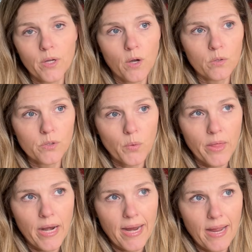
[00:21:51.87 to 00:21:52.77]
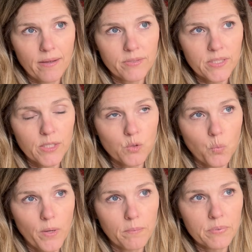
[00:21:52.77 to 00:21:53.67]
to go so that I have 6
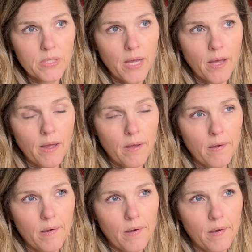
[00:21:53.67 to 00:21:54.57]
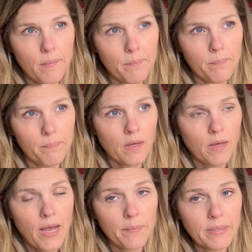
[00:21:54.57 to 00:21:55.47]
whips
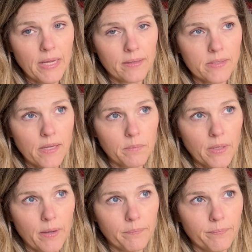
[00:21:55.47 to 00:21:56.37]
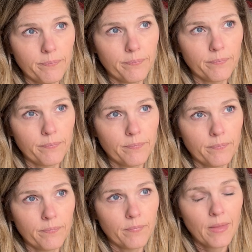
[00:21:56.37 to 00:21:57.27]
happening at the same time.
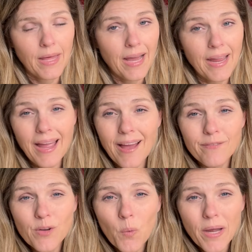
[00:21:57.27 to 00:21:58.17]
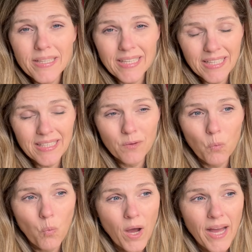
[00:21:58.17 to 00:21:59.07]
I have no idea
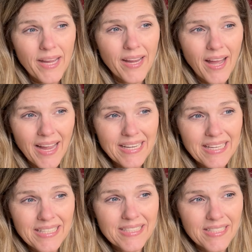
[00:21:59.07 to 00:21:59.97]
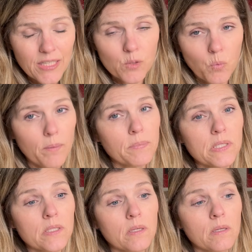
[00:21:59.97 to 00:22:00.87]
why I need 6 whips.